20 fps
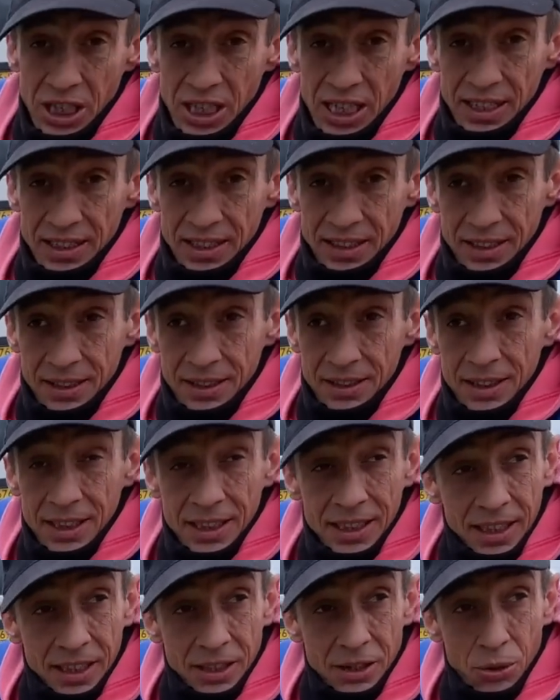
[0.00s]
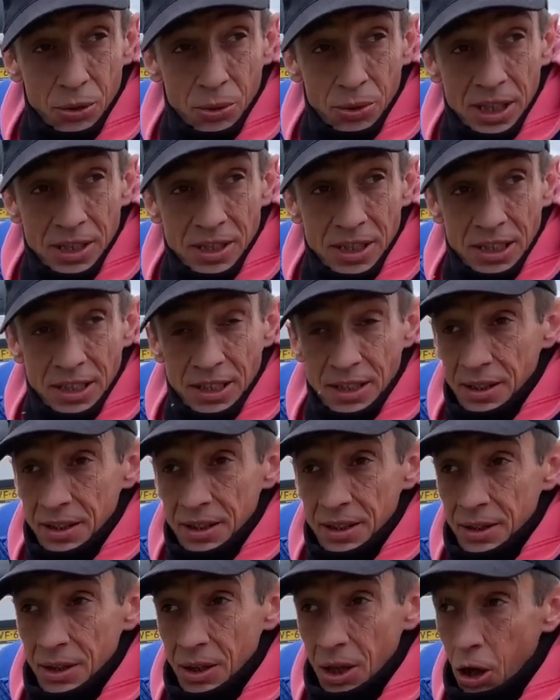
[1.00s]
that, like as soon as
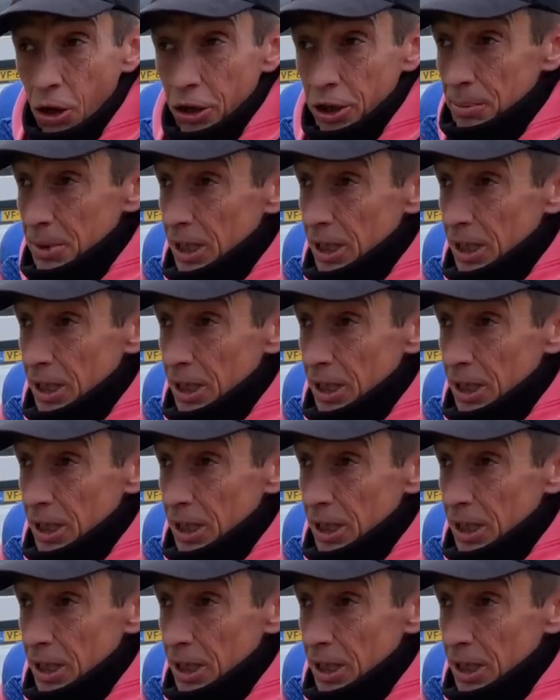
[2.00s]
autumn